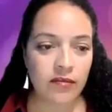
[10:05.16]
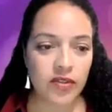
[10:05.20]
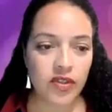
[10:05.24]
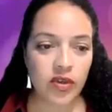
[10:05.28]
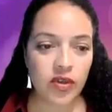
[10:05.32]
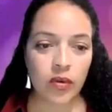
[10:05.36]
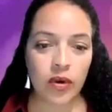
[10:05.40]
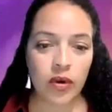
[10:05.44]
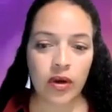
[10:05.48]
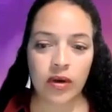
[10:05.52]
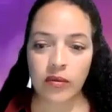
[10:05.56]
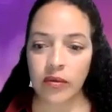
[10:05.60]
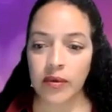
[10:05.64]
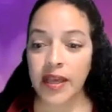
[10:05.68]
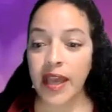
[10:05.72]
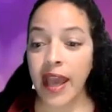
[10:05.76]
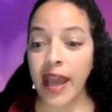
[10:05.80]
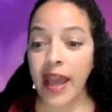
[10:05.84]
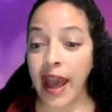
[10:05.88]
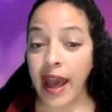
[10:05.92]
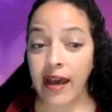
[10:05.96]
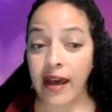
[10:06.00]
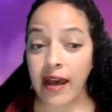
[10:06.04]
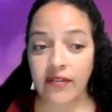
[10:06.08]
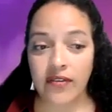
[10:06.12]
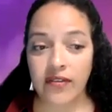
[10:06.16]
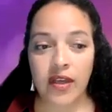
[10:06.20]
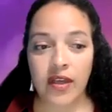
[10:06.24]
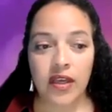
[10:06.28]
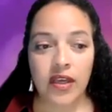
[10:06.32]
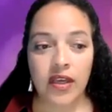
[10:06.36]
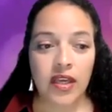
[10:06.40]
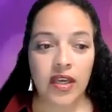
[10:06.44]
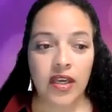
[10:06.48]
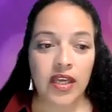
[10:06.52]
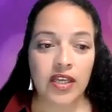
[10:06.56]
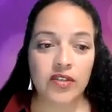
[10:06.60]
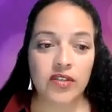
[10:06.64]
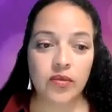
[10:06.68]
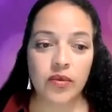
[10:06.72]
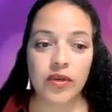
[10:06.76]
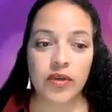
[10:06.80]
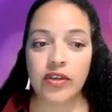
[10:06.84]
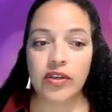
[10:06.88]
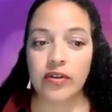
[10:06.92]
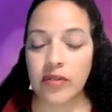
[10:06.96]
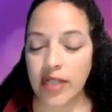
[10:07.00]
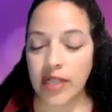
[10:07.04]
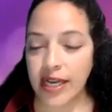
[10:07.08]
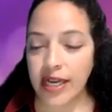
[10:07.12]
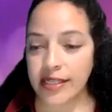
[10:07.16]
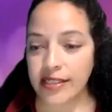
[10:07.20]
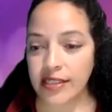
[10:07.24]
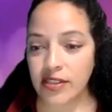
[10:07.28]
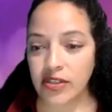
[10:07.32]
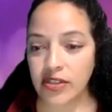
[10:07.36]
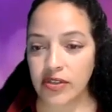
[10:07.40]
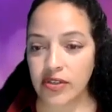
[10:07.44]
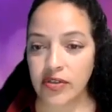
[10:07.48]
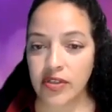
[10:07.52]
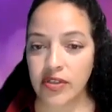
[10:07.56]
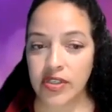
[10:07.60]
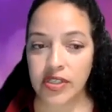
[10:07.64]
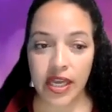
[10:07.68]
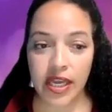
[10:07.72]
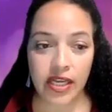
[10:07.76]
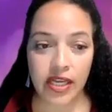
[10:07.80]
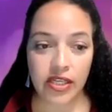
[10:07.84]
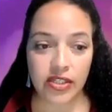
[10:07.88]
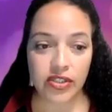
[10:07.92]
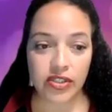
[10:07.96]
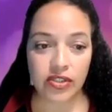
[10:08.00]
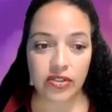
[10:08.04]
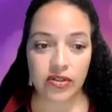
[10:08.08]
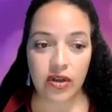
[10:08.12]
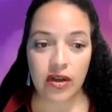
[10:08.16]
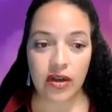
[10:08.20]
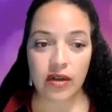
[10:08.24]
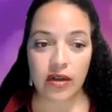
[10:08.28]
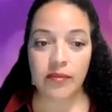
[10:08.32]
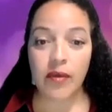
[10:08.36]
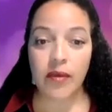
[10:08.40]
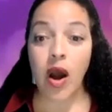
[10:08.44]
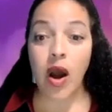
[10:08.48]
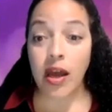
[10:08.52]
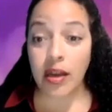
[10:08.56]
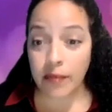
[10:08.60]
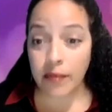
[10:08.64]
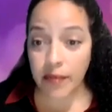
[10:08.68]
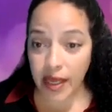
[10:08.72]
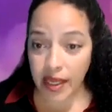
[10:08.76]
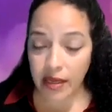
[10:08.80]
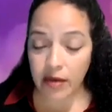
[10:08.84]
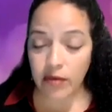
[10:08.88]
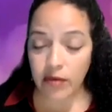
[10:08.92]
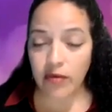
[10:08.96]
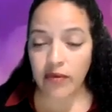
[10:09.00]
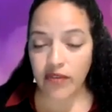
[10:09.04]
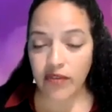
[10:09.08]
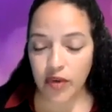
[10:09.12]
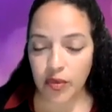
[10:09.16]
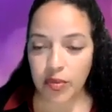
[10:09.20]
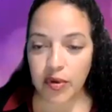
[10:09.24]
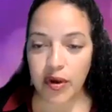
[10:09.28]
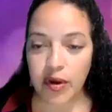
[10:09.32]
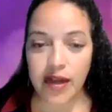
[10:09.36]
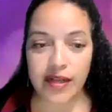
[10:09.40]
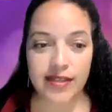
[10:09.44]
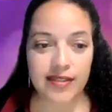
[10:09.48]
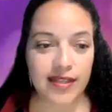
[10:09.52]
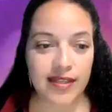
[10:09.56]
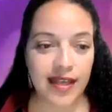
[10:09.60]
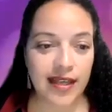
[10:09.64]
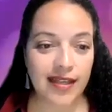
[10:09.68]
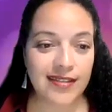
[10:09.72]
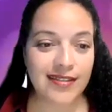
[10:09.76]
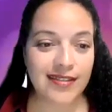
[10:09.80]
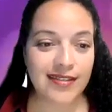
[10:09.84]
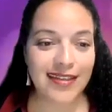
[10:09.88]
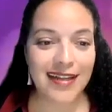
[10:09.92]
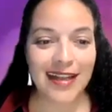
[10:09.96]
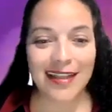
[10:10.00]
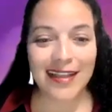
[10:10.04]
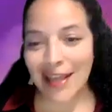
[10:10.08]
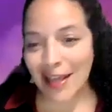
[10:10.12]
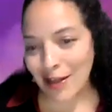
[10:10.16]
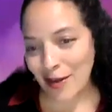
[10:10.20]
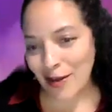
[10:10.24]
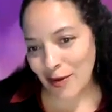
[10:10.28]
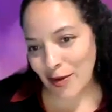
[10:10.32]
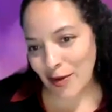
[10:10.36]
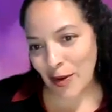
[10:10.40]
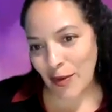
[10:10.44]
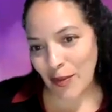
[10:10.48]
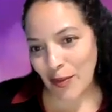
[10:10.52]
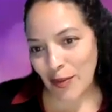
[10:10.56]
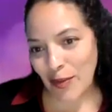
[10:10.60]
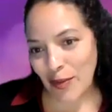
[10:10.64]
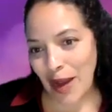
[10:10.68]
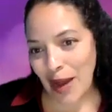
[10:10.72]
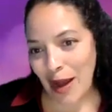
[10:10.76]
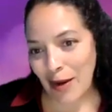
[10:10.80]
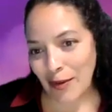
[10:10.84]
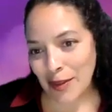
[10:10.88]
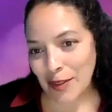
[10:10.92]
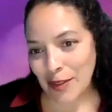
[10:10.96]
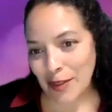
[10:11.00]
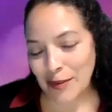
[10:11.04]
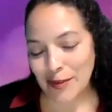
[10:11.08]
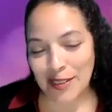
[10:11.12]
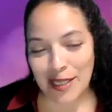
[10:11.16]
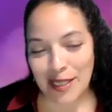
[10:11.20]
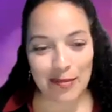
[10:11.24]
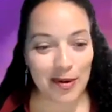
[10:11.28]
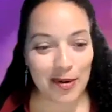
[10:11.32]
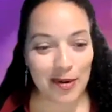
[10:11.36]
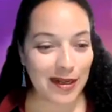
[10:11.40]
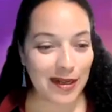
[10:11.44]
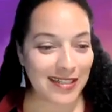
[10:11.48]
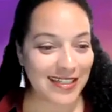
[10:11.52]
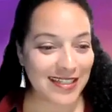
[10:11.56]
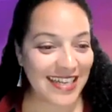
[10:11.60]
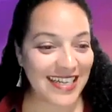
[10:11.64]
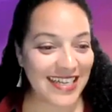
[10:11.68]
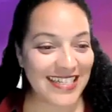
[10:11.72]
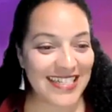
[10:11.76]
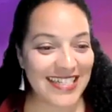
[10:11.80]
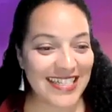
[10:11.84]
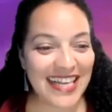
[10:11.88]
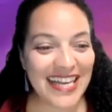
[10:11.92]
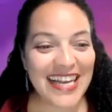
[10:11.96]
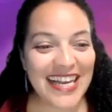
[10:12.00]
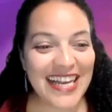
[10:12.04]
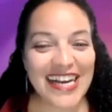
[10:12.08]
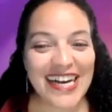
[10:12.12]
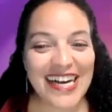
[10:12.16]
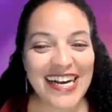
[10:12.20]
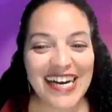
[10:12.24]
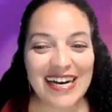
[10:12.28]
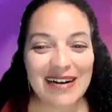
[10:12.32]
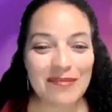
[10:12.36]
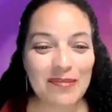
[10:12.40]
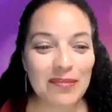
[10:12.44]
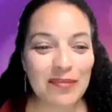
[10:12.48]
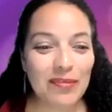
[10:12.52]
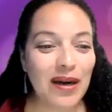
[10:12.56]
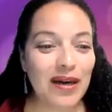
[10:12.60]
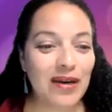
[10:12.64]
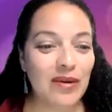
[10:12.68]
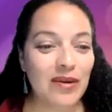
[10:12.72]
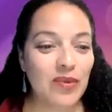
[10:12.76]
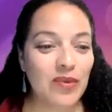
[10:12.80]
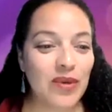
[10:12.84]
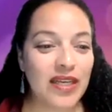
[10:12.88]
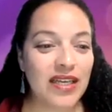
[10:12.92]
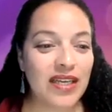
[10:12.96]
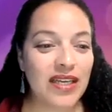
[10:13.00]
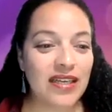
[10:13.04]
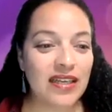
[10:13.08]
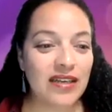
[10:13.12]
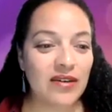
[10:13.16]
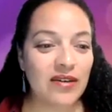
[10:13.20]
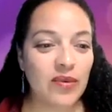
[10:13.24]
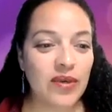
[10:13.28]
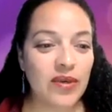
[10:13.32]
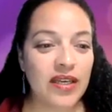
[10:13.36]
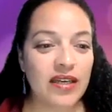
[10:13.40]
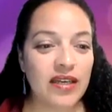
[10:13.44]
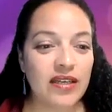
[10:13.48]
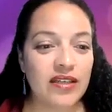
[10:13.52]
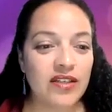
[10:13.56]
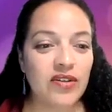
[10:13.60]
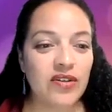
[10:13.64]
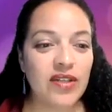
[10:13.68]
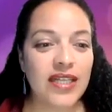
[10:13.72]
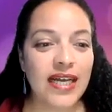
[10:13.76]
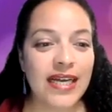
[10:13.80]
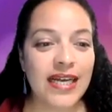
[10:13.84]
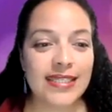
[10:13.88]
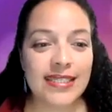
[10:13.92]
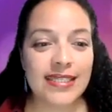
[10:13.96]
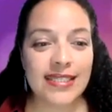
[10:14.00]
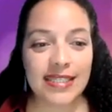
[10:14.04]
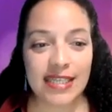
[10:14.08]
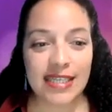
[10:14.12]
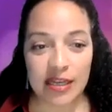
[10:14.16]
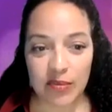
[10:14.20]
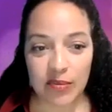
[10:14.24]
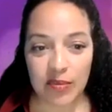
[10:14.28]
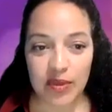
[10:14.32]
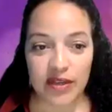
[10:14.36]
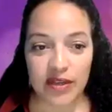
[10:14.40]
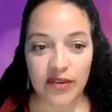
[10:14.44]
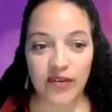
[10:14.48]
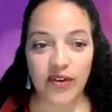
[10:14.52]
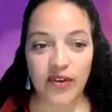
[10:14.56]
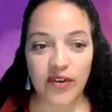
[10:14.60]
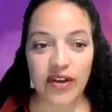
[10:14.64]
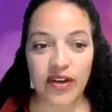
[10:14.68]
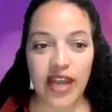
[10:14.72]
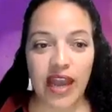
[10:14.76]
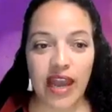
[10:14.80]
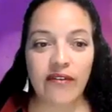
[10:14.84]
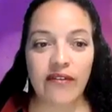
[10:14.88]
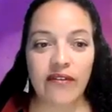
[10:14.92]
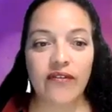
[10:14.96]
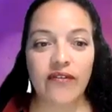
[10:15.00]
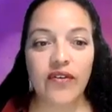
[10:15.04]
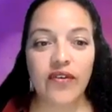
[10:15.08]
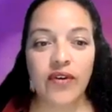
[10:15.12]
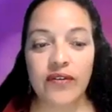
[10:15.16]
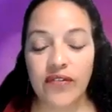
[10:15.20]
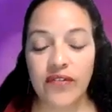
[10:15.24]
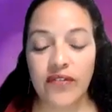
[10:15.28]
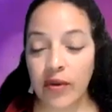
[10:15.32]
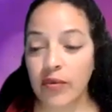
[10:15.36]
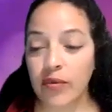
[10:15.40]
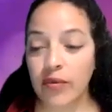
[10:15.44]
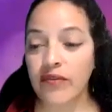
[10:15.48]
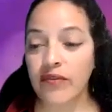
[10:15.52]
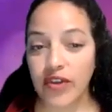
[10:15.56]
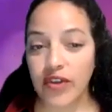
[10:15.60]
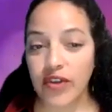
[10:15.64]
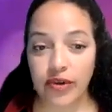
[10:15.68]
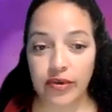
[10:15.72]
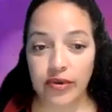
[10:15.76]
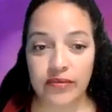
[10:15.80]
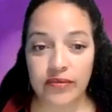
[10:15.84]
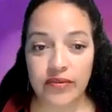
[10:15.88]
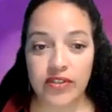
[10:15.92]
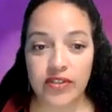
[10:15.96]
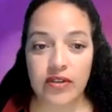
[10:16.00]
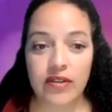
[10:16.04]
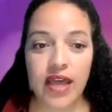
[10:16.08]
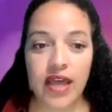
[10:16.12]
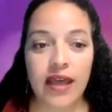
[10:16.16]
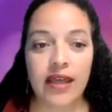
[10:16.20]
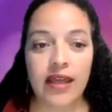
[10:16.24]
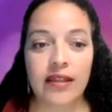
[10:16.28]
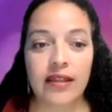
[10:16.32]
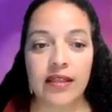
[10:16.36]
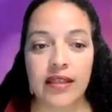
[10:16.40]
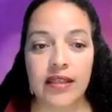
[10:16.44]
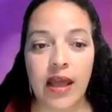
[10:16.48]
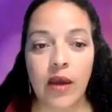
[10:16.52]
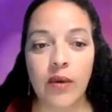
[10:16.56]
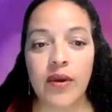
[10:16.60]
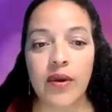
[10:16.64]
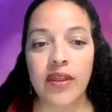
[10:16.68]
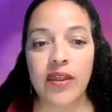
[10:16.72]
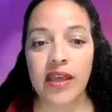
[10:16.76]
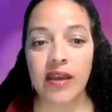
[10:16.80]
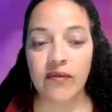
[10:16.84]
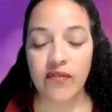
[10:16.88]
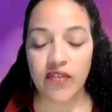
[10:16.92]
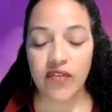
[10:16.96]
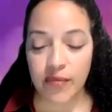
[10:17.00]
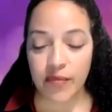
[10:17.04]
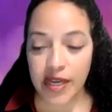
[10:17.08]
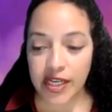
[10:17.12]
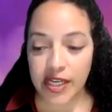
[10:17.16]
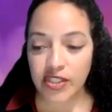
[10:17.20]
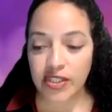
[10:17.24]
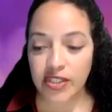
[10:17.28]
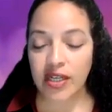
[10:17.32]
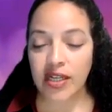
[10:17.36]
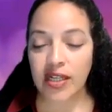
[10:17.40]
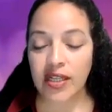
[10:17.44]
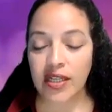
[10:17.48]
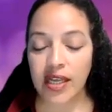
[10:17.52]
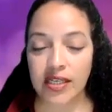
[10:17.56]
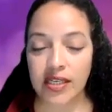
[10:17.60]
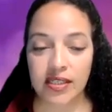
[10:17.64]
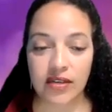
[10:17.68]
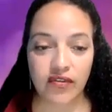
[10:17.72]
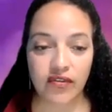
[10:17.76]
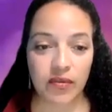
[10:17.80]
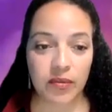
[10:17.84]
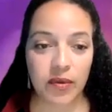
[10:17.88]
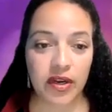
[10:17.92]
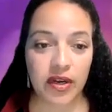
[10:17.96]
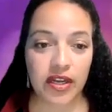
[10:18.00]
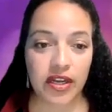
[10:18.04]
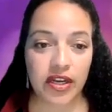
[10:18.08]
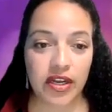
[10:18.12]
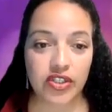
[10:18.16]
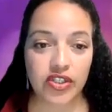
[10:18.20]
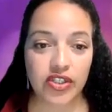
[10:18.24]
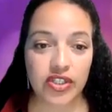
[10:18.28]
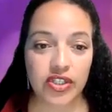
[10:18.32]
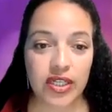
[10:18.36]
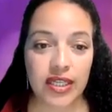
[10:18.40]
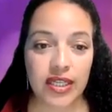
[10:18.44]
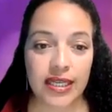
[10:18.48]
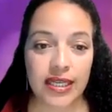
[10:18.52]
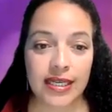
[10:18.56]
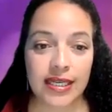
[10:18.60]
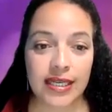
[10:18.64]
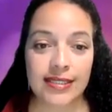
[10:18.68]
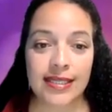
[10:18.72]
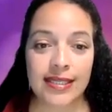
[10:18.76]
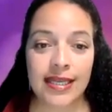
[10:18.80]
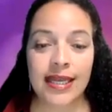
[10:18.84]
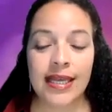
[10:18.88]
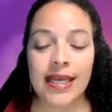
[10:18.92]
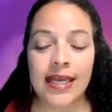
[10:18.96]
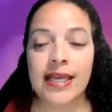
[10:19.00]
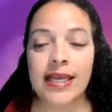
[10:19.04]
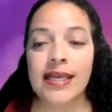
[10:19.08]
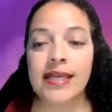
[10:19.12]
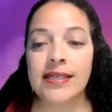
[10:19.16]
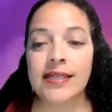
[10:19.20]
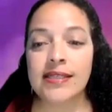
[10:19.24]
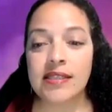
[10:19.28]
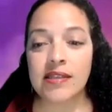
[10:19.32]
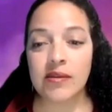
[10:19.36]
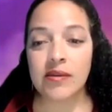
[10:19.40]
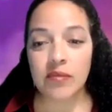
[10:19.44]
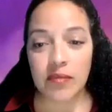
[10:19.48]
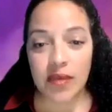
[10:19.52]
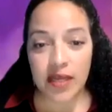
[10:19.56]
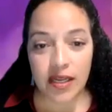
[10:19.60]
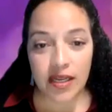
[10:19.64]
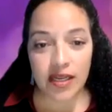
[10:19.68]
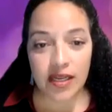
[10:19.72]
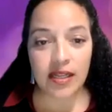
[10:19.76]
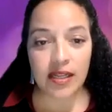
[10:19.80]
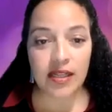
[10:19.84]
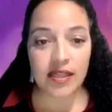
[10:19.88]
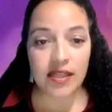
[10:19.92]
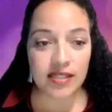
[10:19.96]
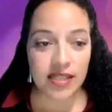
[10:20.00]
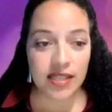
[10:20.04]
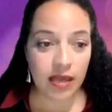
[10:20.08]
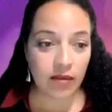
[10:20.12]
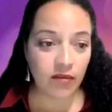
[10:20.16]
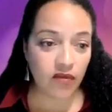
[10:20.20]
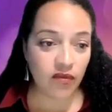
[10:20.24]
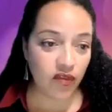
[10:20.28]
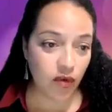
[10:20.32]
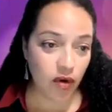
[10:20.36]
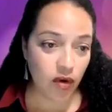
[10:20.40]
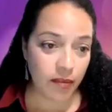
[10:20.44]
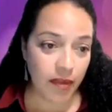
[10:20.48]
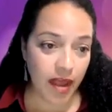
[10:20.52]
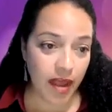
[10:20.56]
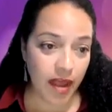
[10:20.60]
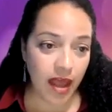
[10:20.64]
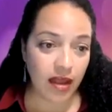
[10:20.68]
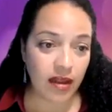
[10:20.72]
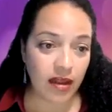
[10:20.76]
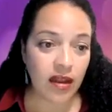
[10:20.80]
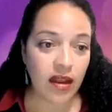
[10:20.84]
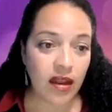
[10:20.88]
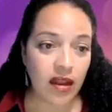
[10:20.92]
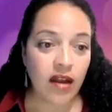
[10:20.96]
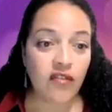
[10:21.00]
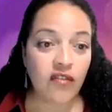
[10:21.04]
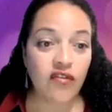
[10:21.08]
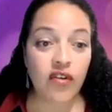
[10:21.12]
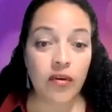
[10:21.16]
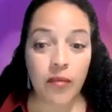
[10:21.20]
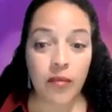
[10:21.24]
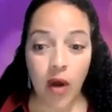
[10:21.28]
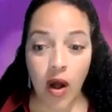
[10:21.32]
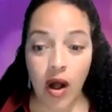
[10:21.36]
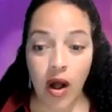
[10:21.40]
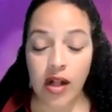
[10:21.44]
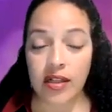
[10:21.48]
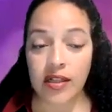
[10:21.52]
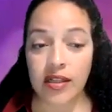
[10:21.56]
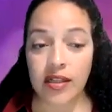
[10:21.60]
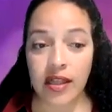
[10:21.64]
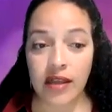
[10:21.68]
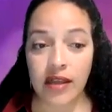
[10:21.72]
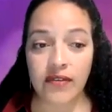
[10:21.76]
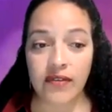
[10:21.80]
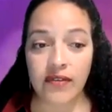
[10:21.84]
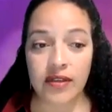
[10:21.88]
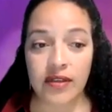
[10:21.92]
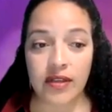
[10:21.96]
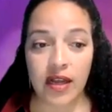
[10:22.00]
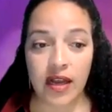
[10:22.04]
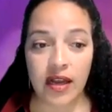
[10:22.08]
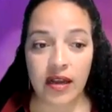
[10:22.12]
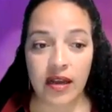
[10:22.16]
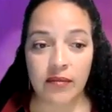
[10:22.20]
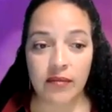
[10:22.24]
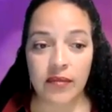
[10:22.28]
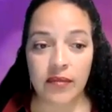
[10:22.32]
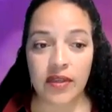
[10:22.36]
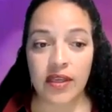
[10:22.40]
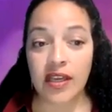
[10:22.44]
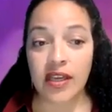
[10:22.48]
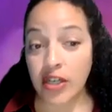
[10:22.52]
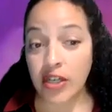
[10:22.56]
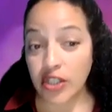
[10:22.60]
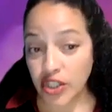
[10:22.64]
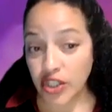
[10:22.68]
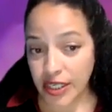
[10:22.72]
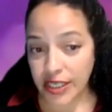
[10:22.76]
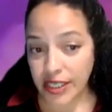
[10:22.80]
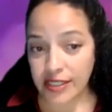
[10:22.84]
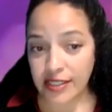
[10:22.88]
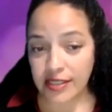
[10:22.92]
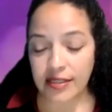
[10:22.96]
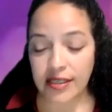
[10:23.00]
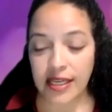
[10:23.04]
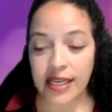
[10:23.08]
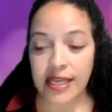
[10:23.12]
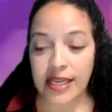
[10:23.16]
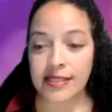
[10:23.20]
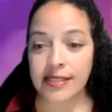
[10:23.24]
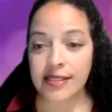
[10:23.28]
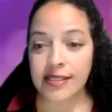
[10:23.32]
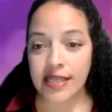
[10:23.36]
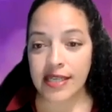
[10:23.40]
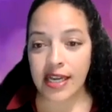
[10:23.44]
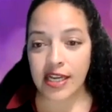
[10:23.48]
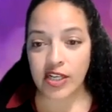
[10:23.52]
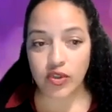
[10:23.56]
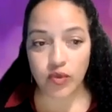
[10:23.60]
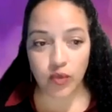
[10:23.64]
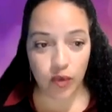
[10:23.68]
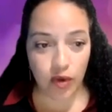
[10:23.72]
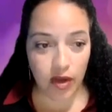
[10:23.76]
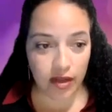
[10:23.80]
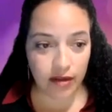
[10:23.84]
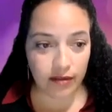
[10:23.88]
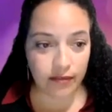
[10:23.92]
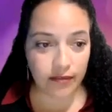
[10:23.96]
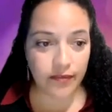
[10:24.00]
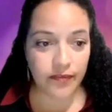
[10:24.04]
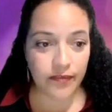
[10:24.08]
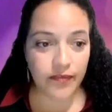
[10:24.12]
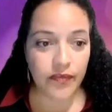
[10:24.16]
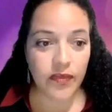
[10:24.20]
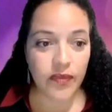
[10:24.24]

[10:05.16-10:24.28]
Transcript: So what we have is we utilize a two-stage automated review process. And I think you know how we use that process. But we utilize a template for event review. So that way the information collected from our ERG leads is submitted in the same format from all 11 ERGs in stage 1.